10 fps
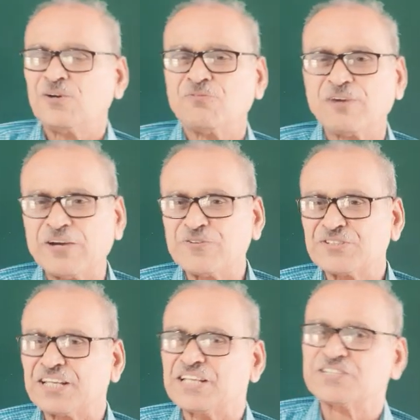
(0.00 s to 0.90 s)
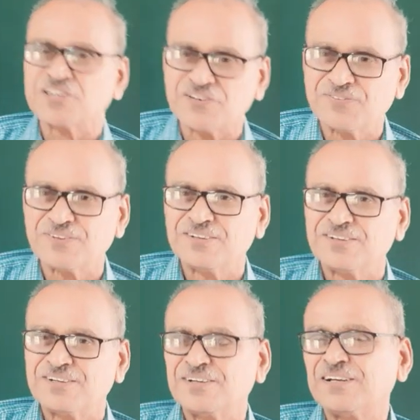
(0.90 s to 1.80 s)
5 series of
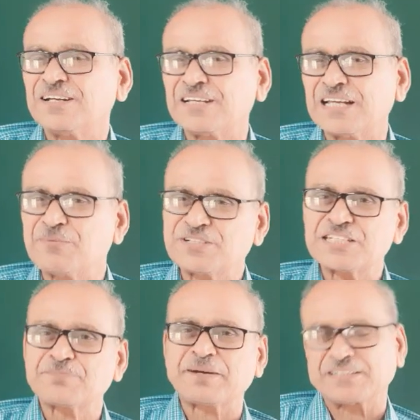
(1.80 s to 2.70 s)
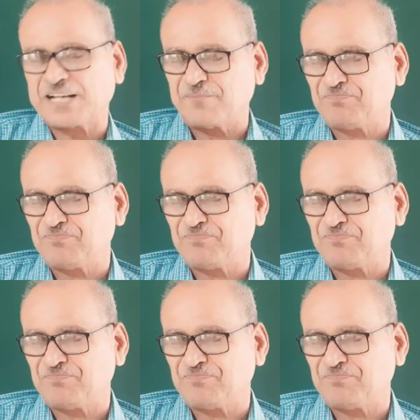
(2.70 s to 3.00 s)
emission spectra,